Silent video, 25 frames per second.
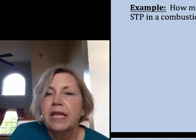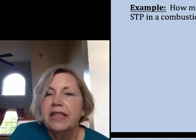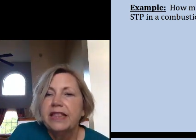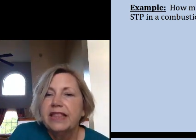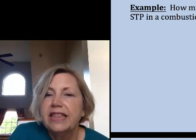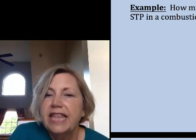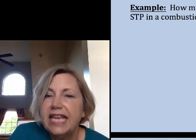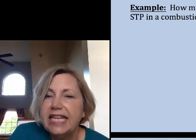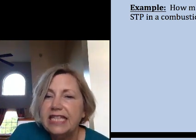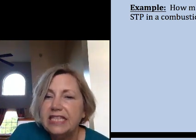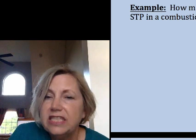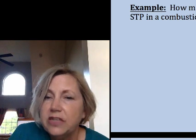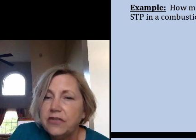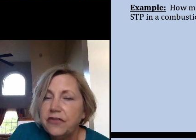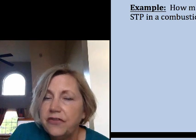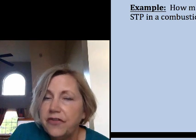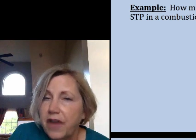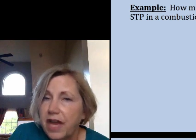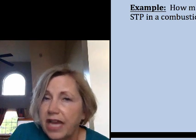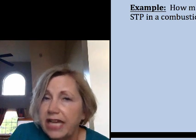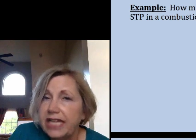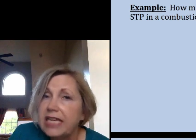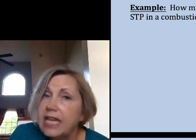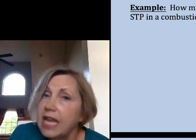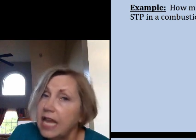they
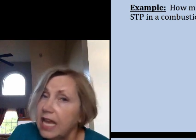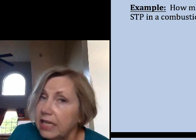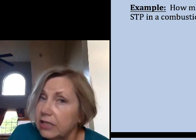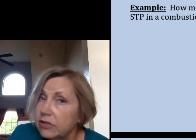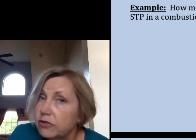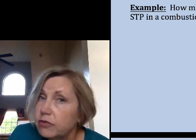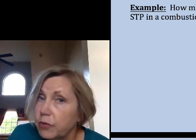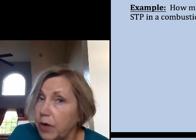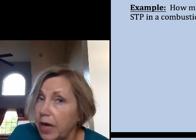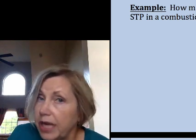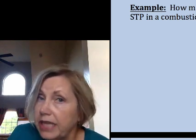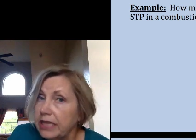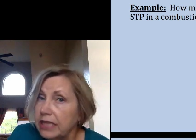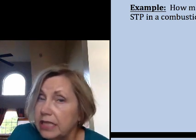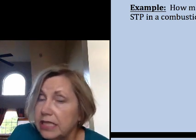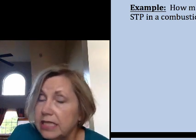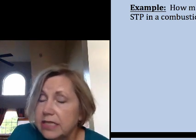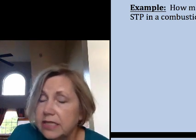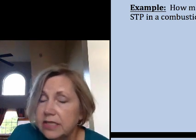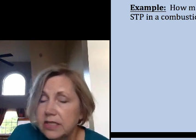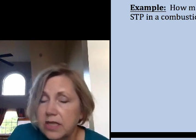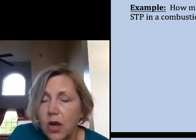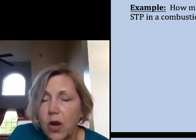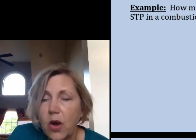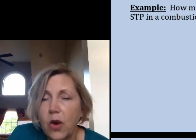define, and rightly
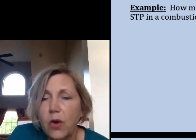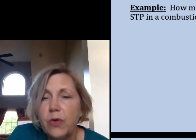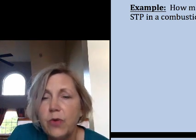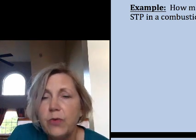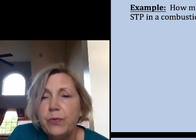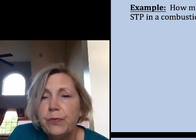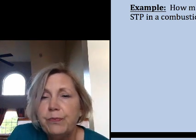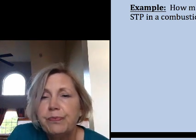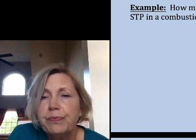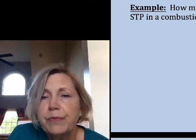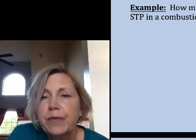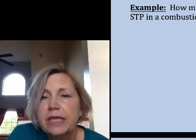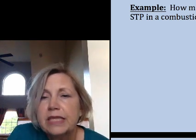so,